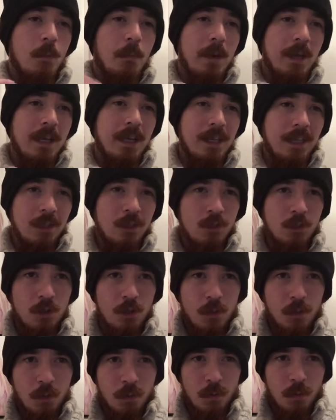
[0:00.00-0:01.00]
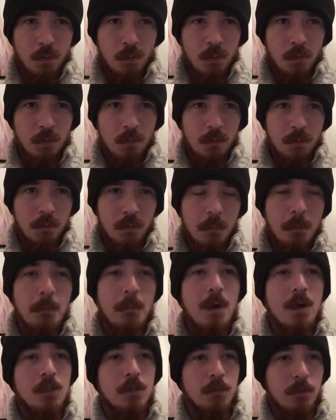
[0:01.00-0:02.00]
making it too
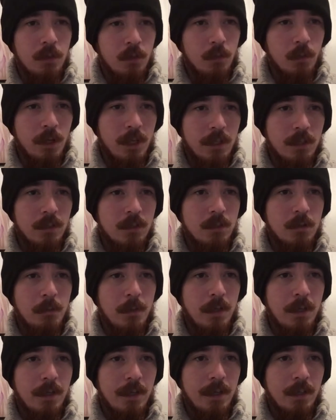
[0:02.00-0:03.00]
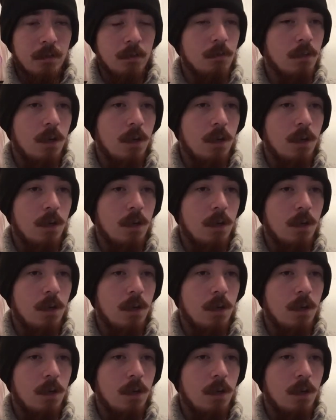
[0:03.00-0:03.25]
much for the reader to be like,